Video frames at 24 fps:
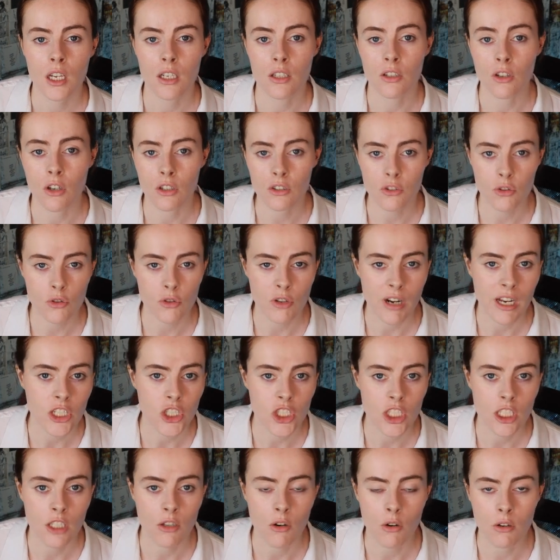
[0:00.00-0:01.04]
not
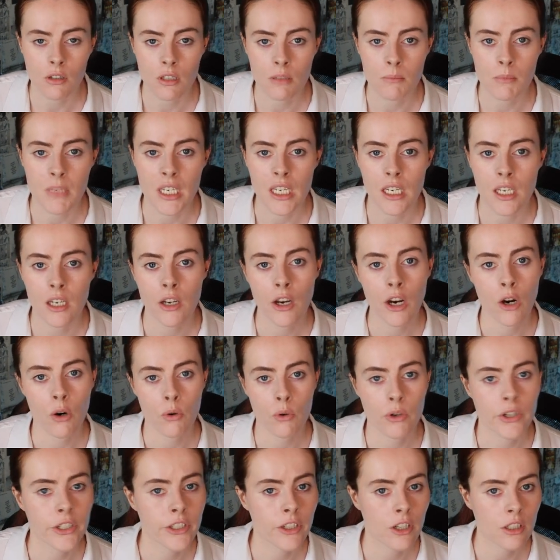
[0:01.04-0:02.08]
crashing on me
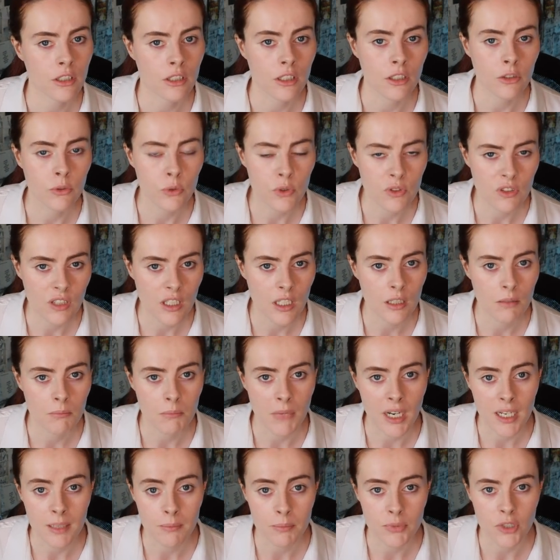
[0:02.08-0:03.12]
or not losing
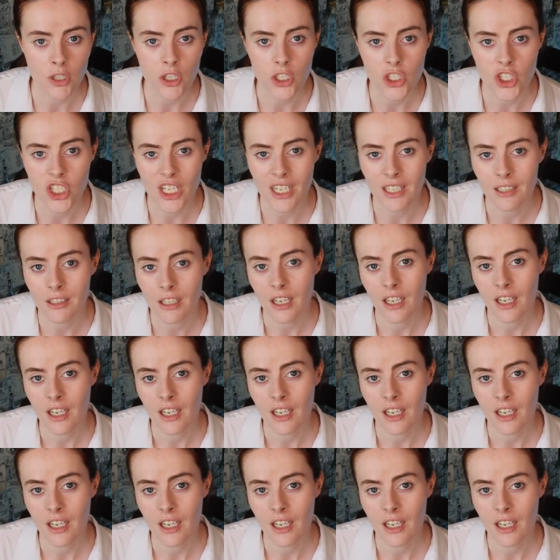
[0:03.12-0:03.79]
my project.